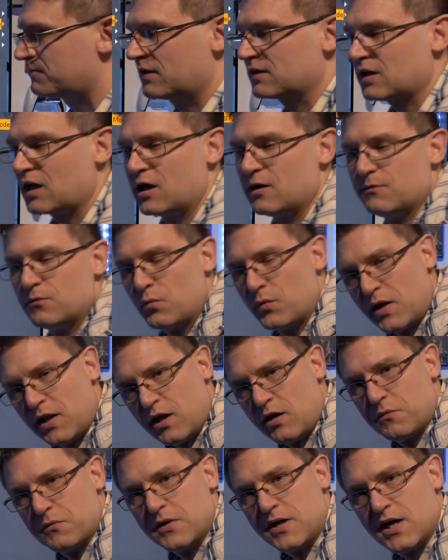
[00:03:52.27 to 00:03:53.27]
But I'm well
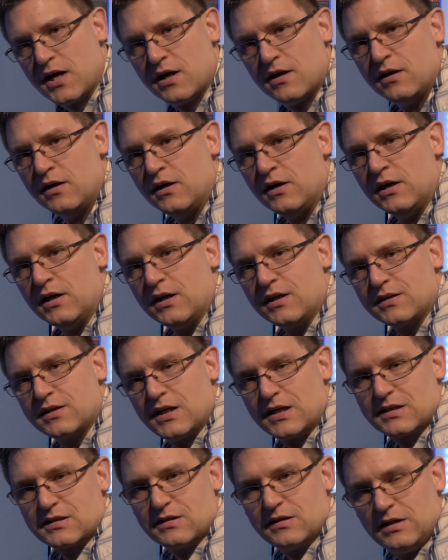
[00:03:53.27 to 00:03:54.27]
aware
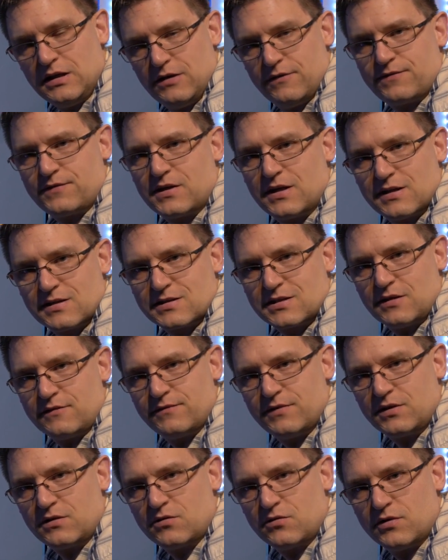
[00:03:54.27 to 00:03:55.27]
that if there's
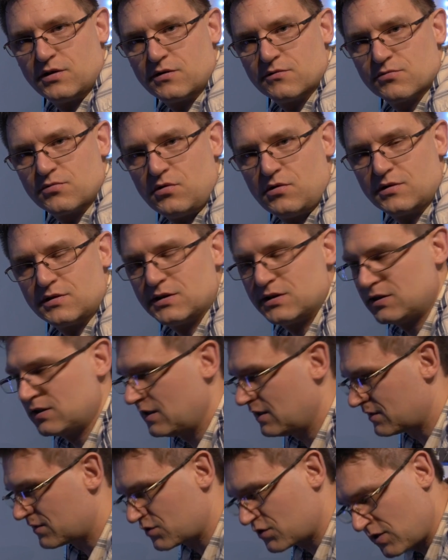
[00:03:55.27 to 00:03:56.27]
something going wrong, then
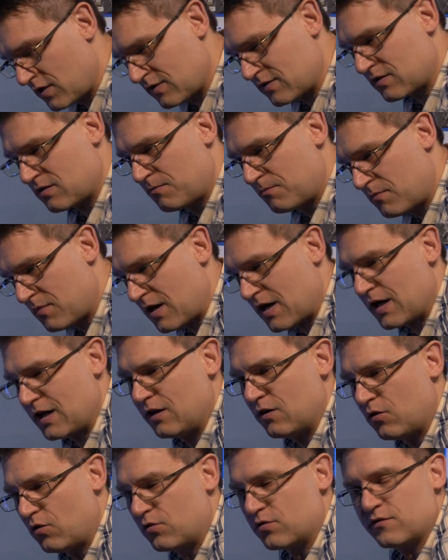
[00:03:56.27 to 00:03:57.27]
it's just
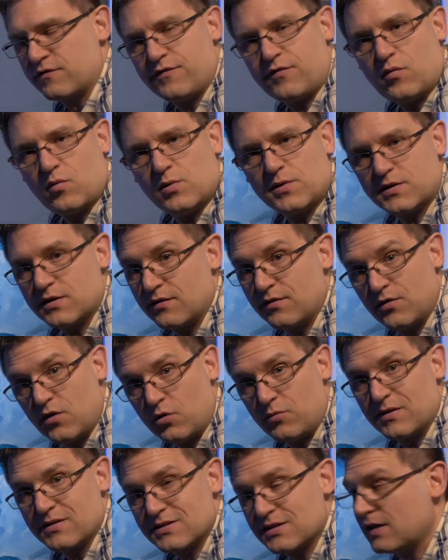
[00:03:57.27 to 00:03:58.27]
my own fault and no
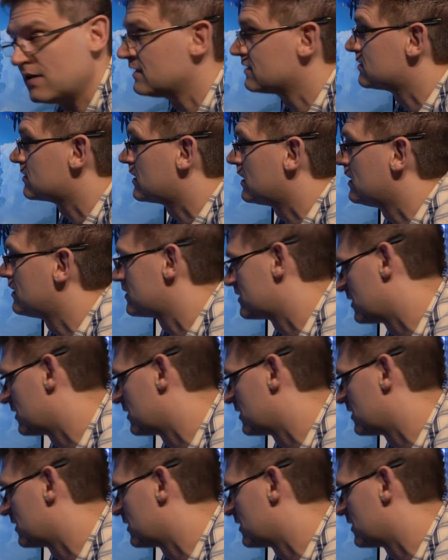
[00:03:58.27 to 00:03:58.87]
one's else. Okay.